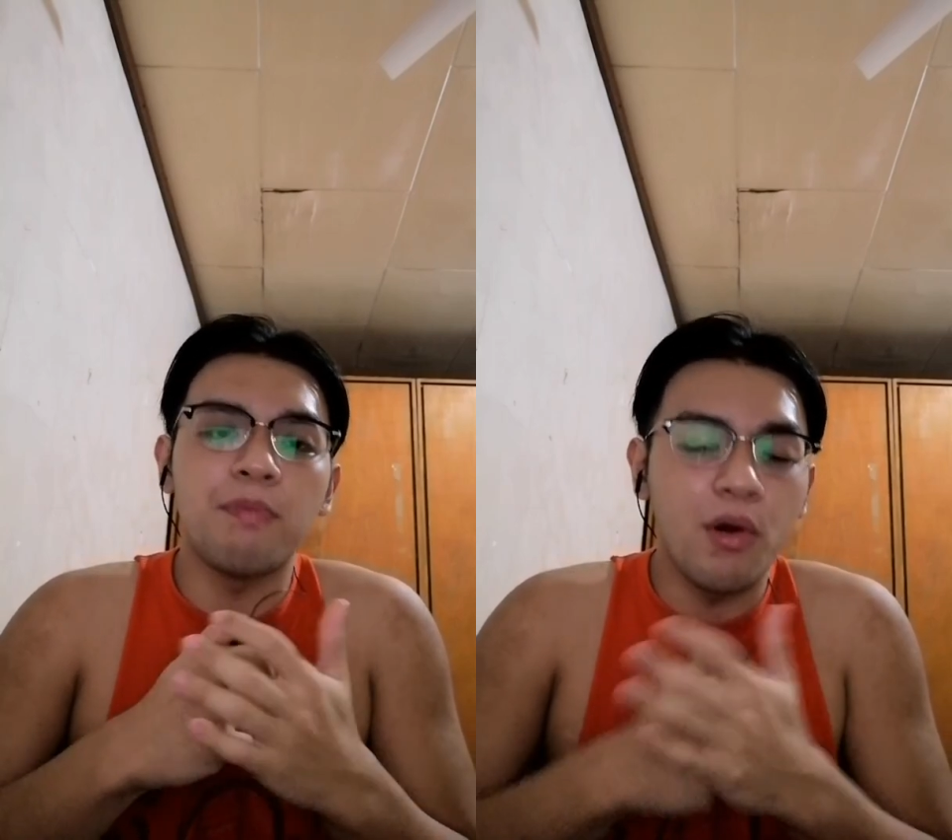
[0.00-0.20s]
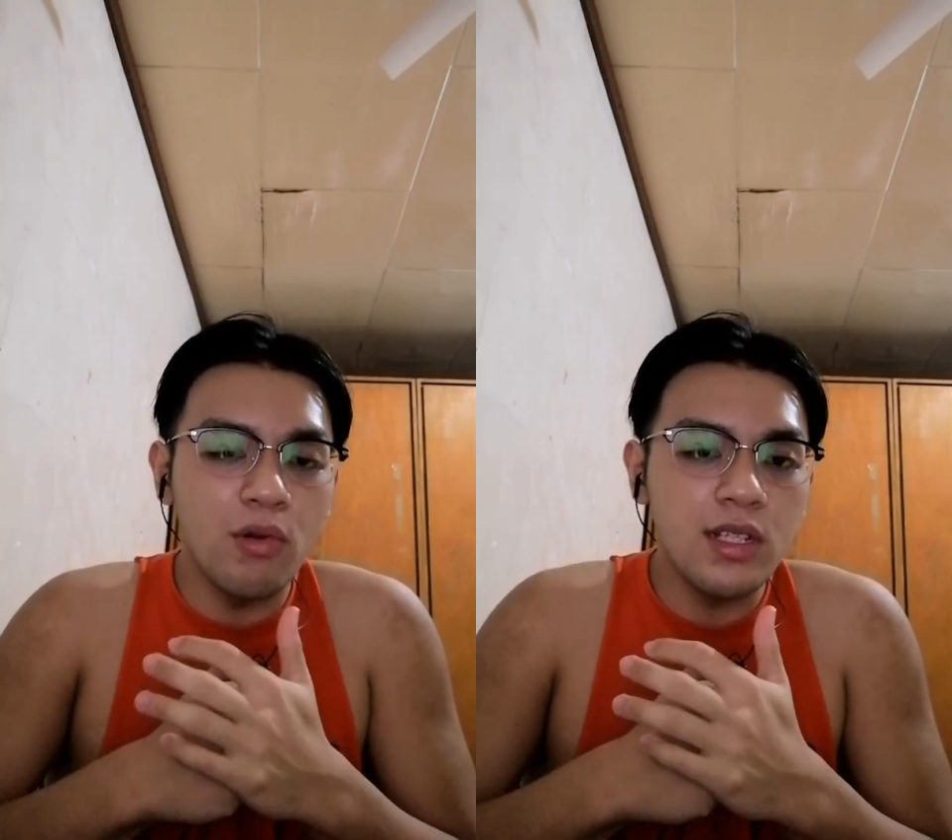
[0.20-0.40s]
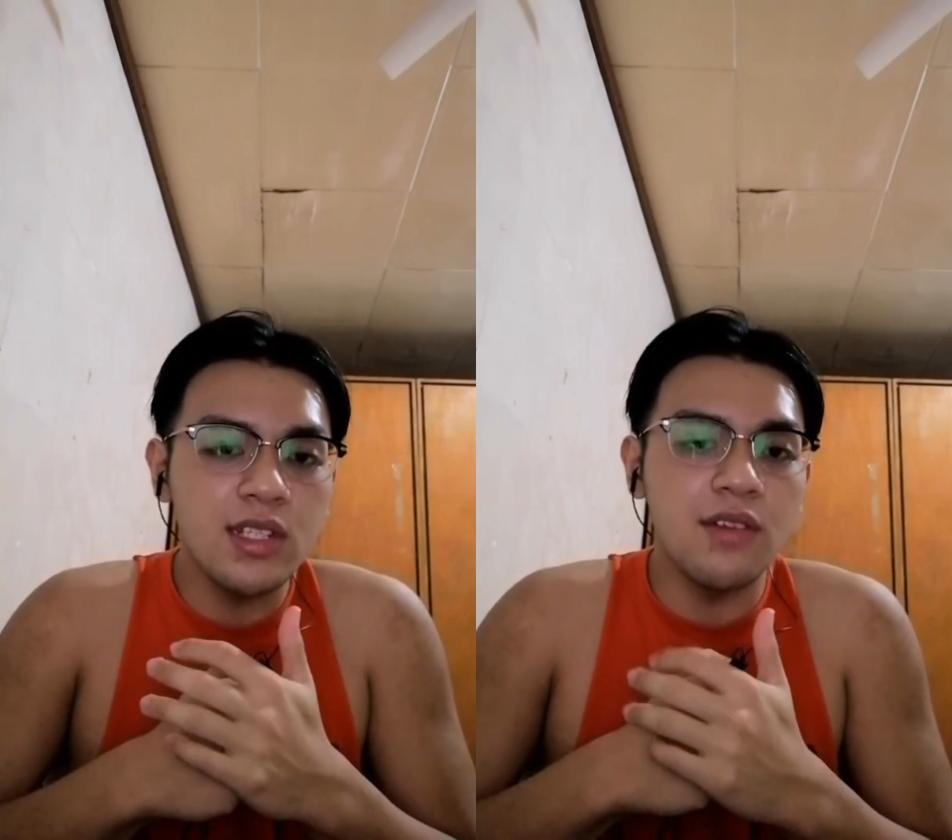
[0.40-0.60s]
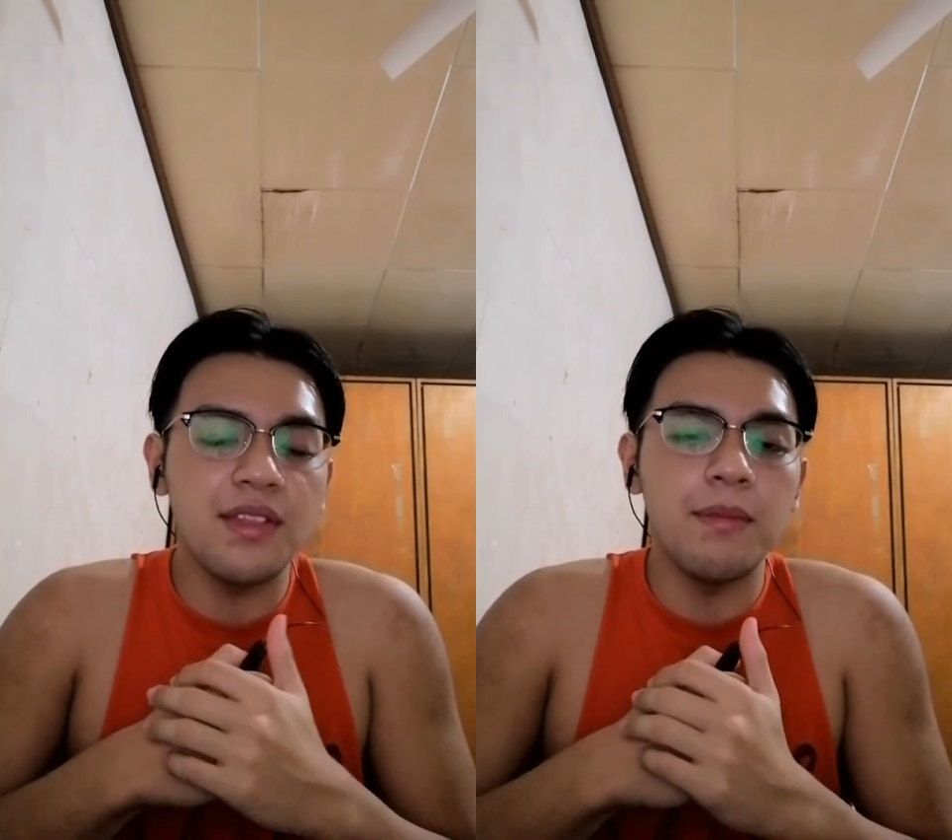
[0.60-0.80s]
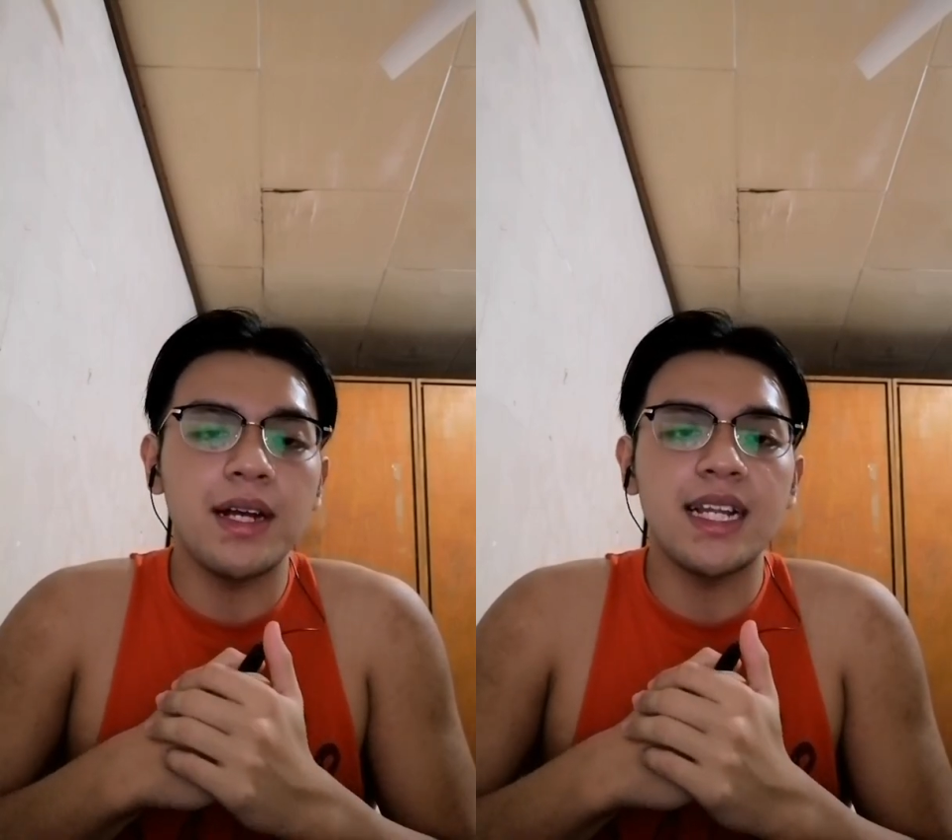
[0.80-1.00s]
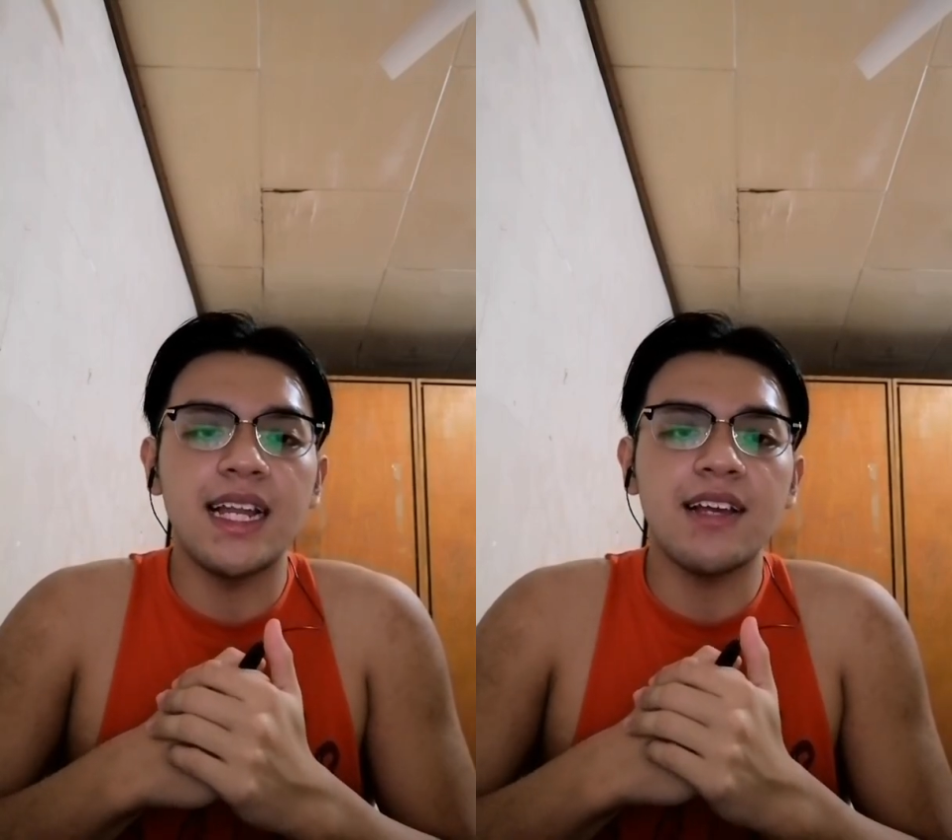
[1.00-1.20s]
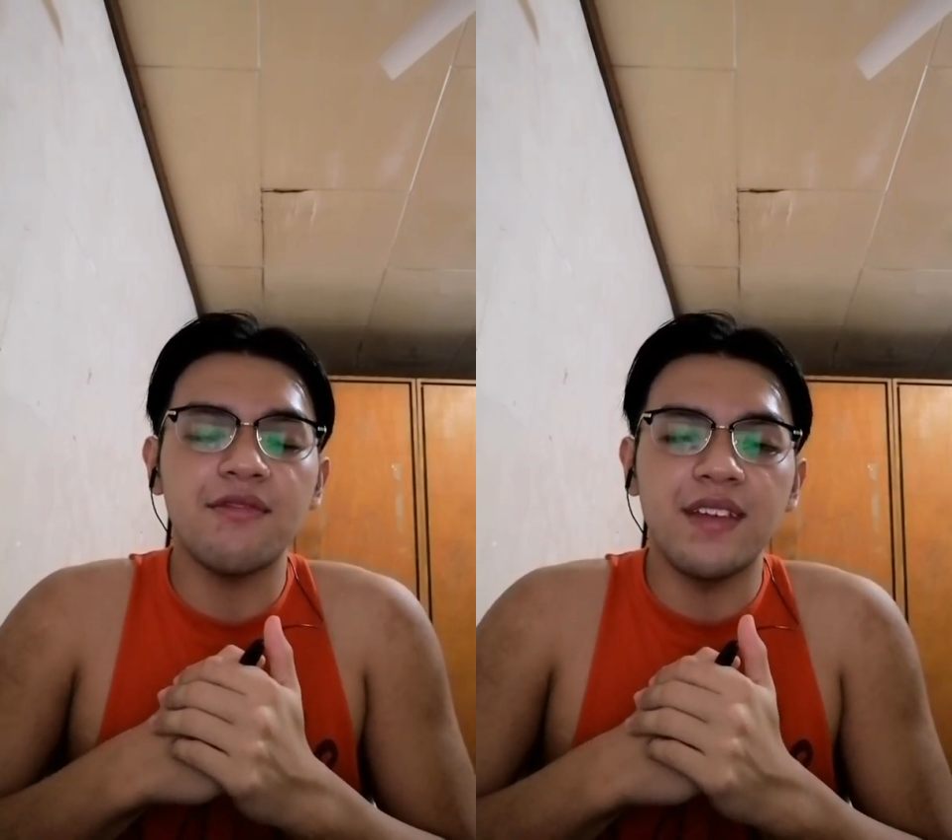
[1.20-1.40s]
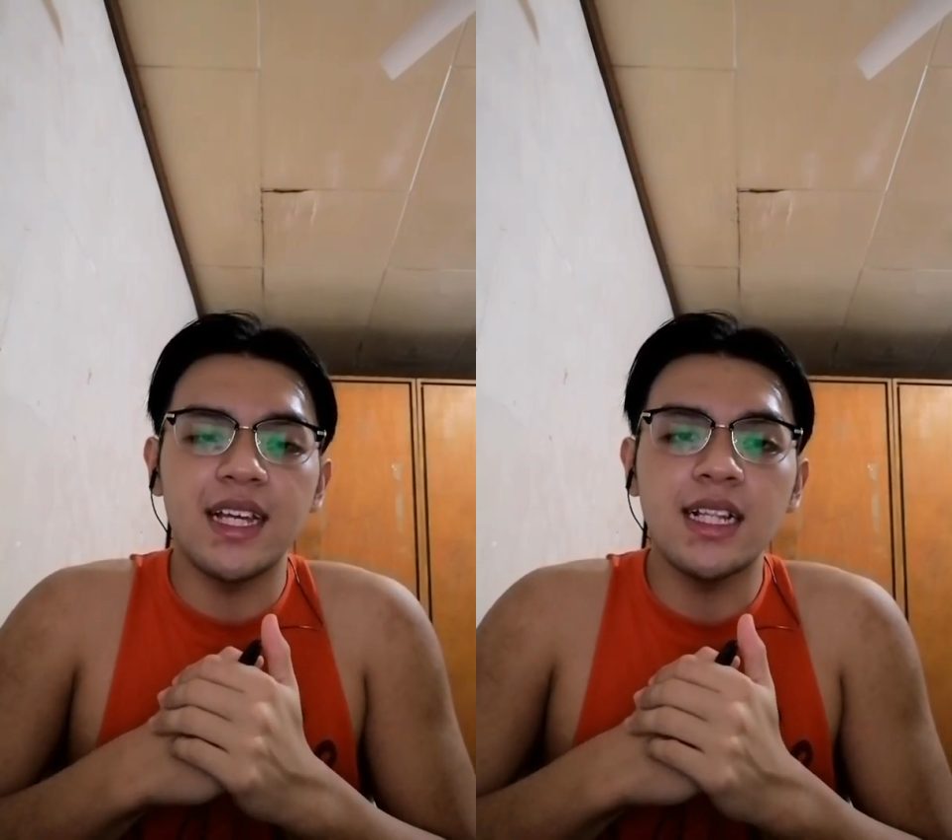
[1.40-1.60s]
poles of the magnetic
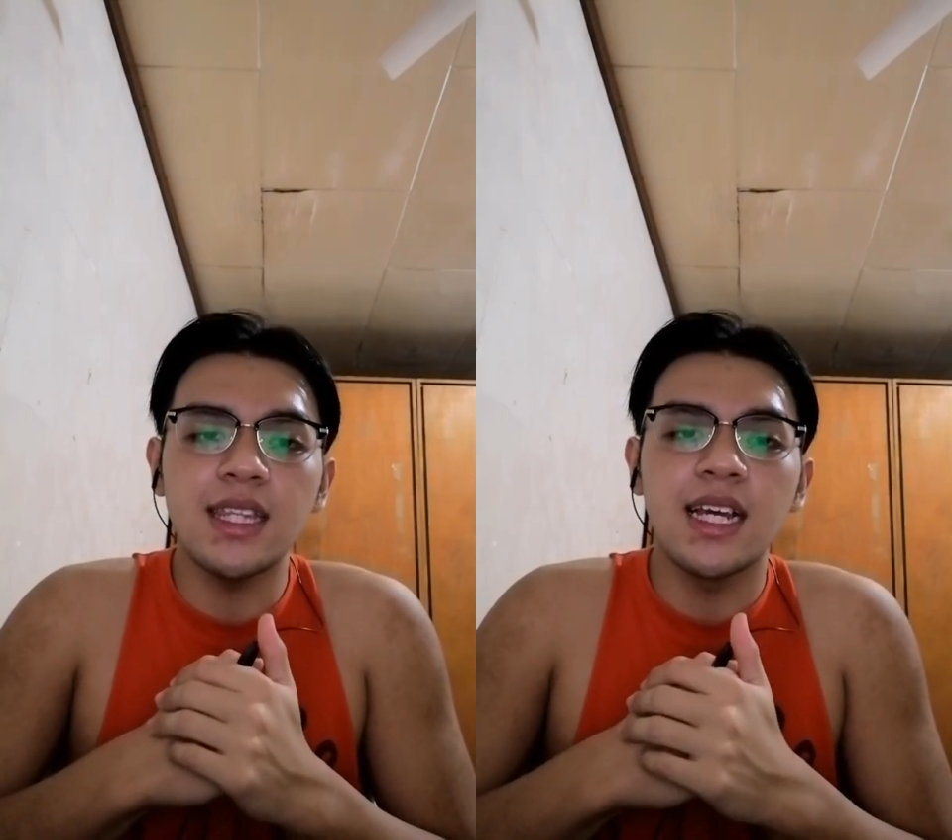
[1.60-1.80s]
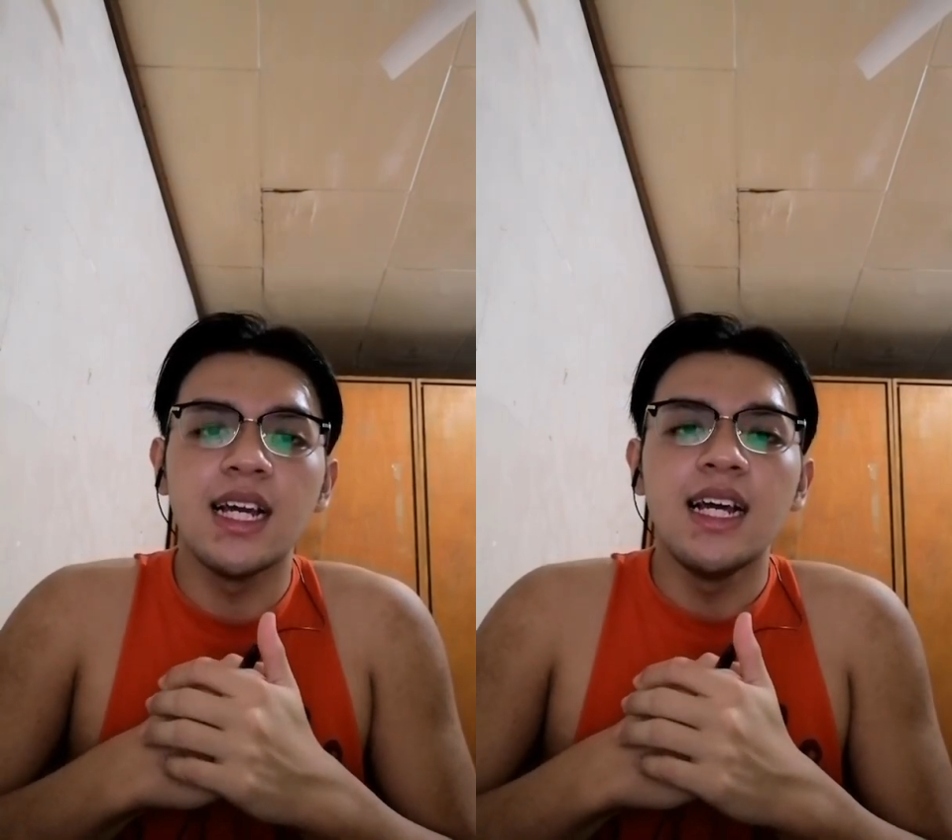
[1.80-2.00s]
field,